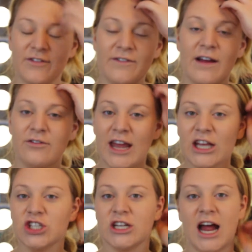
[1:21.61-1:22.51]
then for
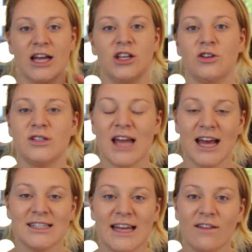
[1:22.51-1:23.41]
foundation, I used
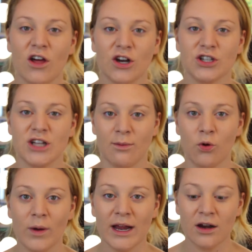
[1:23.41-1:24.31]
Esté Lauder
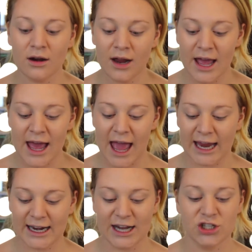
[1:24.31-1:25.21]
Double Wear,
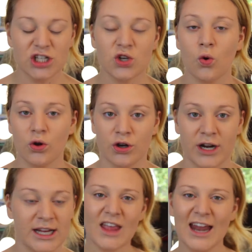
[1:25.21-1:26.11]
and I just
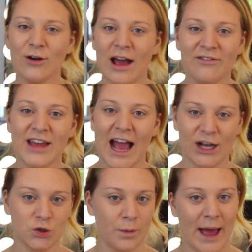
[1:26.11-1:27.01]
ordered it. I don't have the
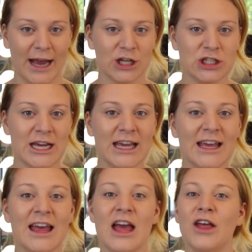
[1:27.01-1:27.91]
actual
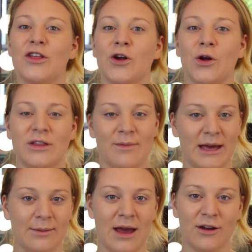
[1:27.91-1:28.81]
packaging. The girl at the
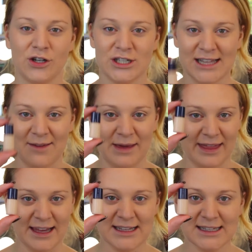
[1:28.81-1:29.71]
makeup counter just gave me
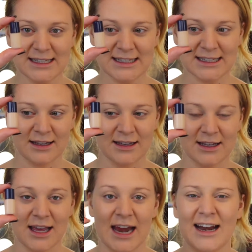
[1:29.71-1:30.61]
this.
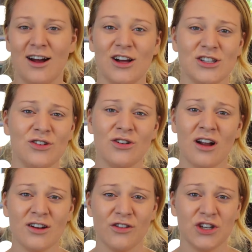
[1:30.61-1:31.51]
And I also do
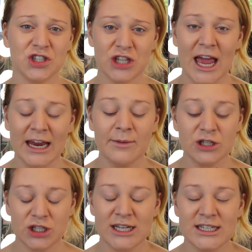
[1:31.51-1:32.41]
not know the shade, but
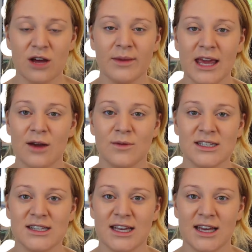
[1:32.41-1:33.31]
she did tell me it
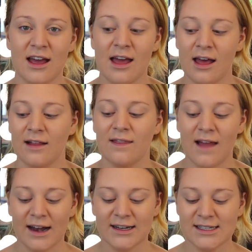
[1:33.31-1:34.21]
was the
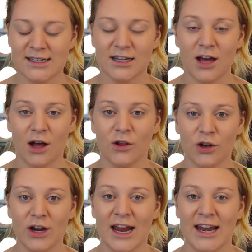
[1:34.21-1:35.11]
lightest
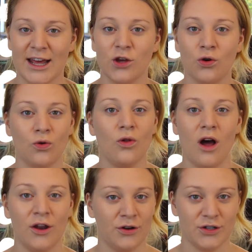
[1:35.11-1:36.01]
color in a cool
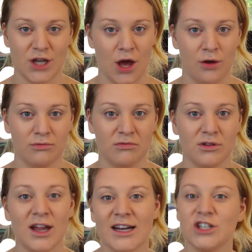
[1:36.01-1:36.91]
undertone.
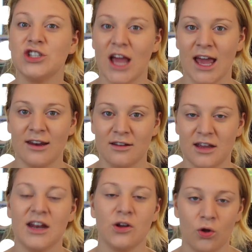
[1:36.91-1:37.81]
Lightest shade
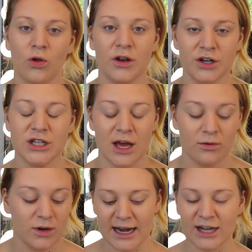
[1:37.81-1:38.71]
in a cool
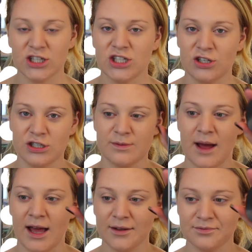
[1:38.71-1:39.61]
undertone. And I just used
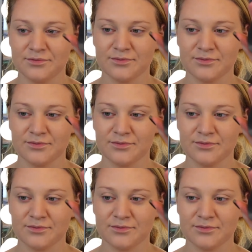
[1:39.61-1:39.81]
my